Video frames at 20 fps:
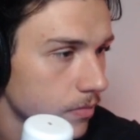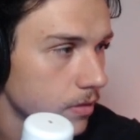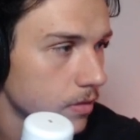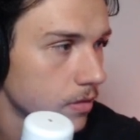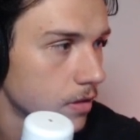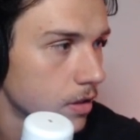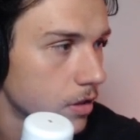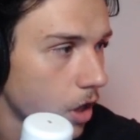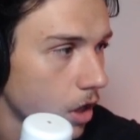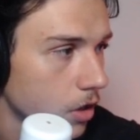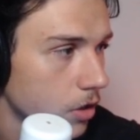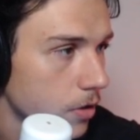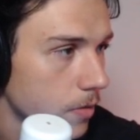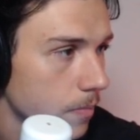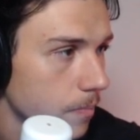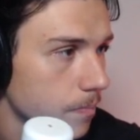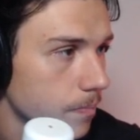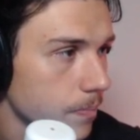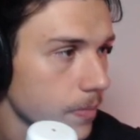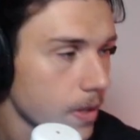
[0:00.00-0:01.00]
the dollar.
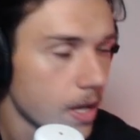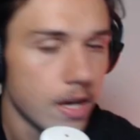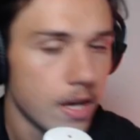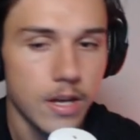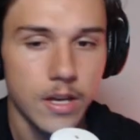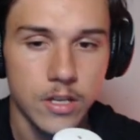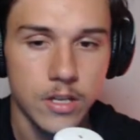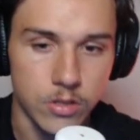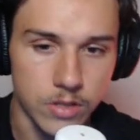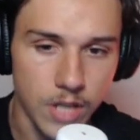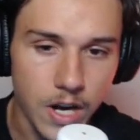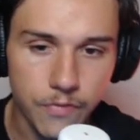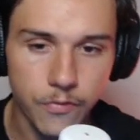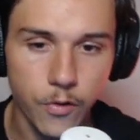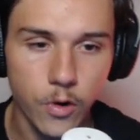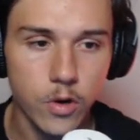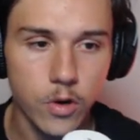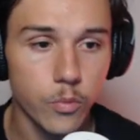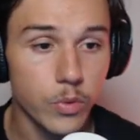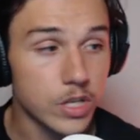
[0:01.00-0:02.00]
So
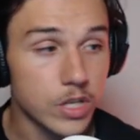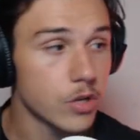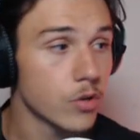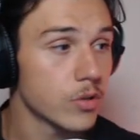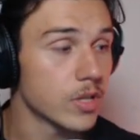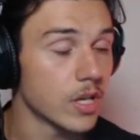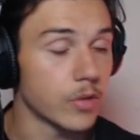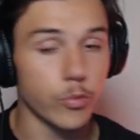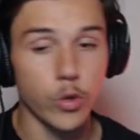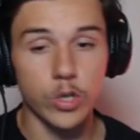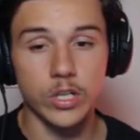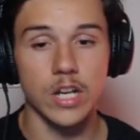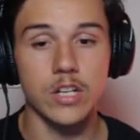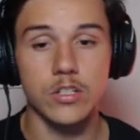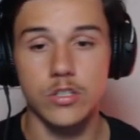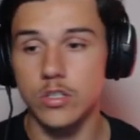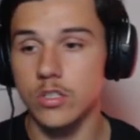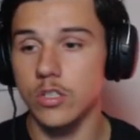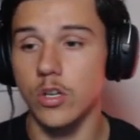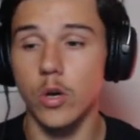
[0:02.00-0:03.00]
therefore, we knew that war
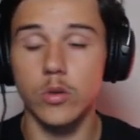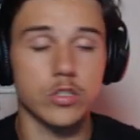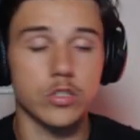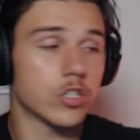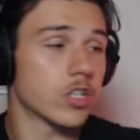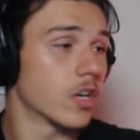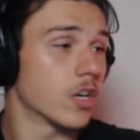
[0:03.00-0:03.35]
tensions, gold is just going